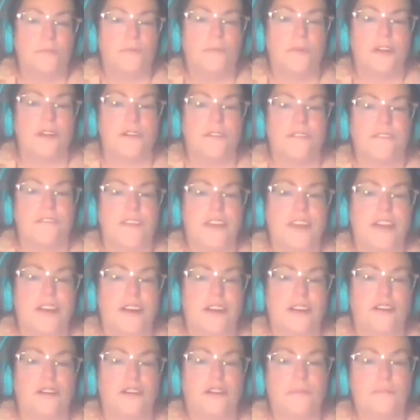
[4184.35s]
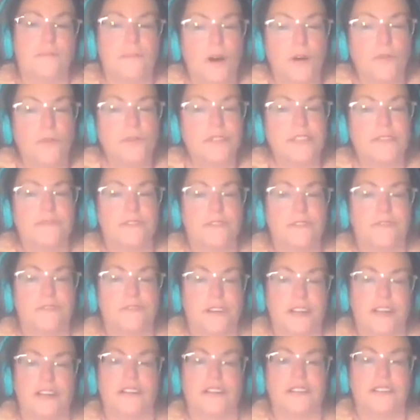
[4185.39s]
will feel most
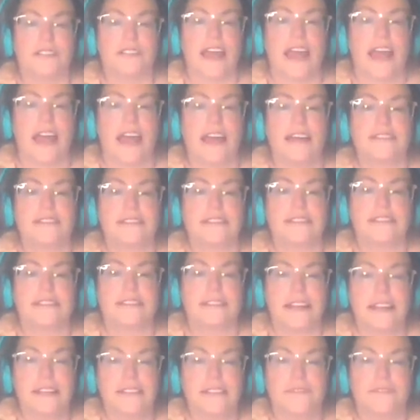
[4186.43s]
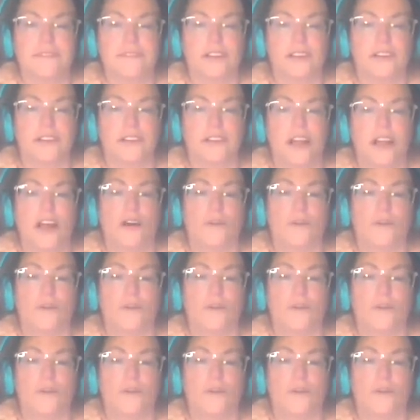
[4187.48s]
fulfilled and successful